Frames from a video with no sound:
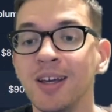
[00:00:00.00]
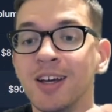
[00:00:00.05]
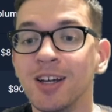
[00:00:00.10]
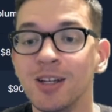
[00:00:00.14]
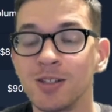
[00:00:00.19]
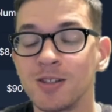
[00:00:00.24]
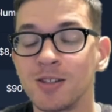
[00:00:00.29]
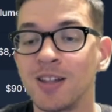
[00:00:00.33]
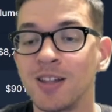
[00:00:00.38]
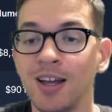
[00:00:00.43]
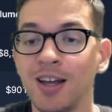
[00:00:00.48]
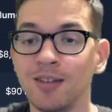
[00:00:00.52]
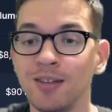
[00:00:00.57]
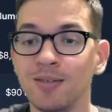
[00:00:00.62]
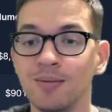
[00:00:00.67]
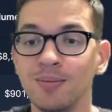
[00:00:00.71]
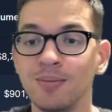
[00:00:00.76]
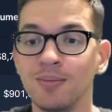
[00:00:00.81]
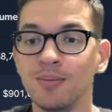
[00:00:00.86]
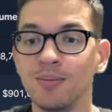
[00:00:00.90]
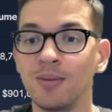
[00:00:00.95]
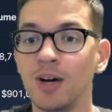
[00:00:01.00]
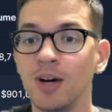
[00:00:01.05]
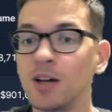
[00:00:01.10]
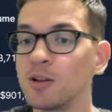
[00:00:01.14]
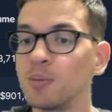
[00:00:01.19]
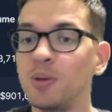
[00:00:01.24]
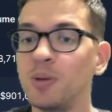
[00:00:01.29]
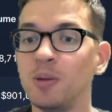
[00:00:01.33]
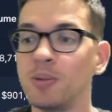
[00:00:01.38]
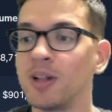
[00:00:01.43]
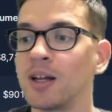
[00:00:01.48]
so that other
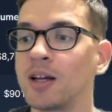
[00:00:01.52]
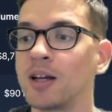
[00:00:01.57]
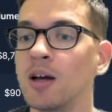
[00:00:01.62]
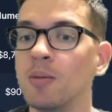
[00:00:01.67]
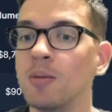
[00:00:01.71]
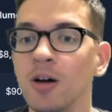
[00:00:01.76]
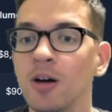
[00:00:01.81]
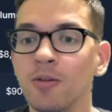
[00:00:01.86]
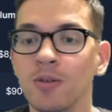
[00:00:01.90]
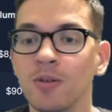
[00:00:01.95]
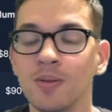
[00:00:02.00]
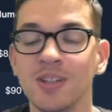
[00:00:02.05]
people that come out from the